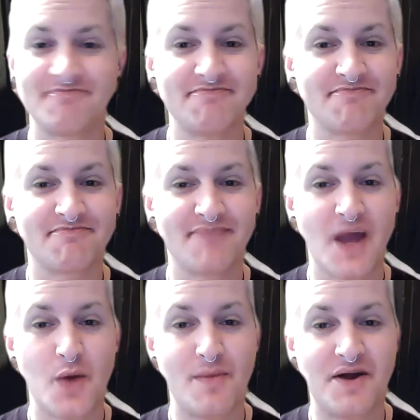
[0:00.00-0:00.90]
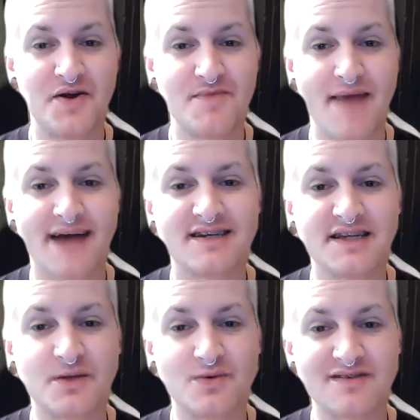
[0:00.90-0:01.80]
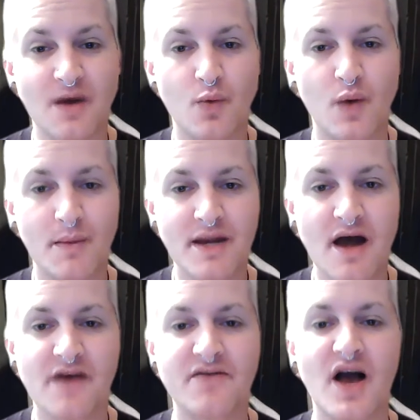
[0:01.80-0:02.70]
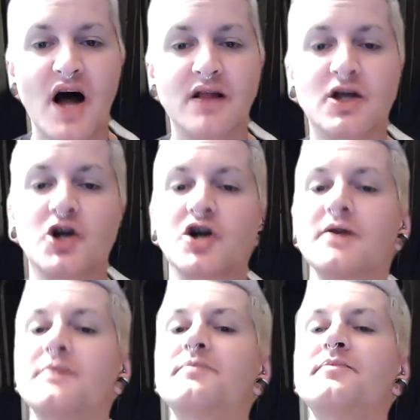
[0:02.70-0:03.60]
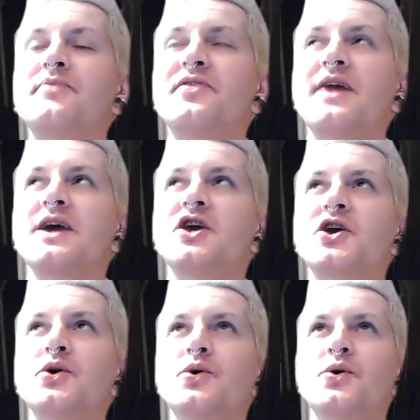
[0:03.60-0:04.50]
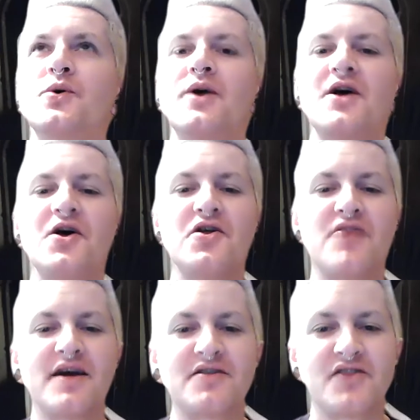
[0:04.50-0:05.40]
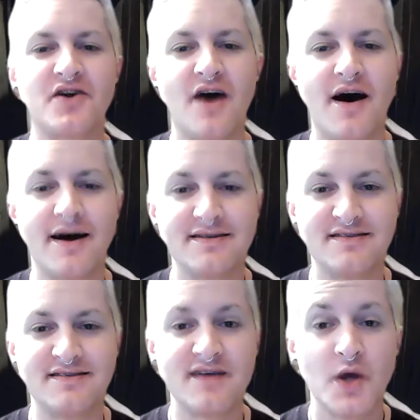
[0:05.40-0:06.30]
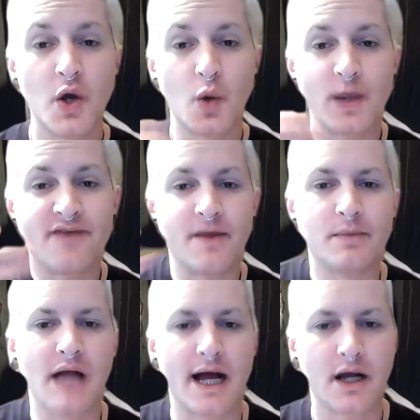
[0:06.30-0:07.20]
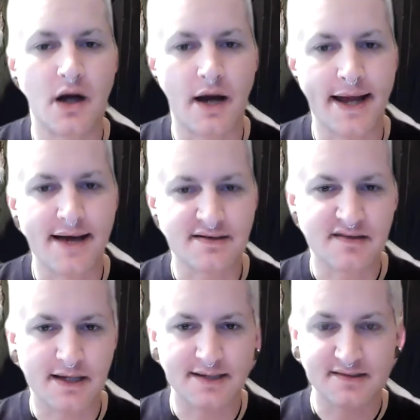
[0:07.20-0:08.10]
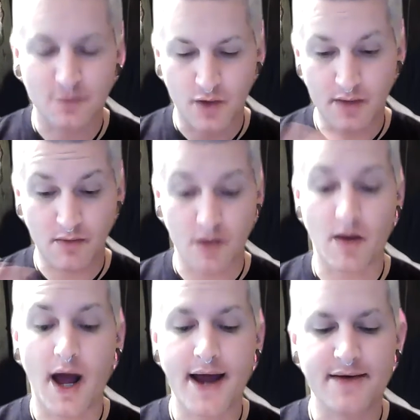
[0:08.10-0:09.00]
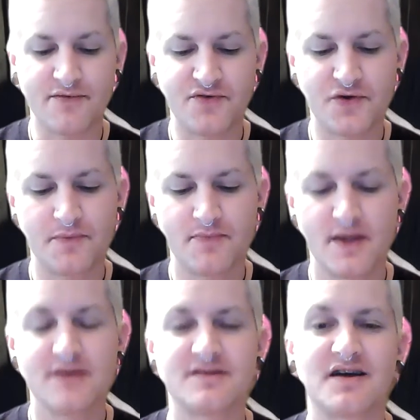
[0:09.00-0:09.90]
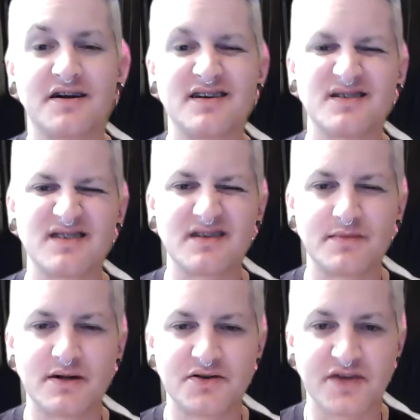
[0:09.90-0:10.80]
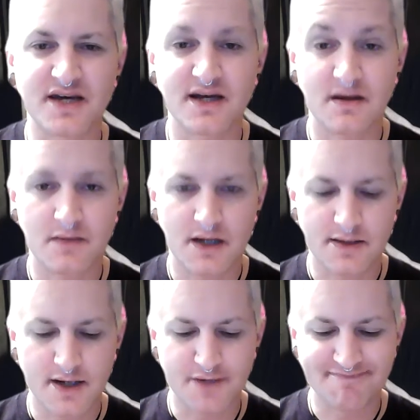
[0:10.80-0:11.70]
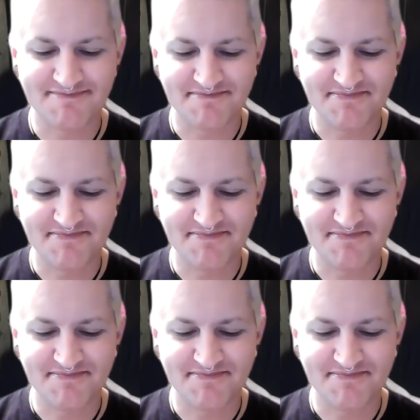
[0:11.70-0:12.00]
Hmm. Mary Magdalene was a woman of color. Thank you. Thank the gods. We have a black goddess that has arrived. Sorry, that was a little bit Eartha Kitt going on there.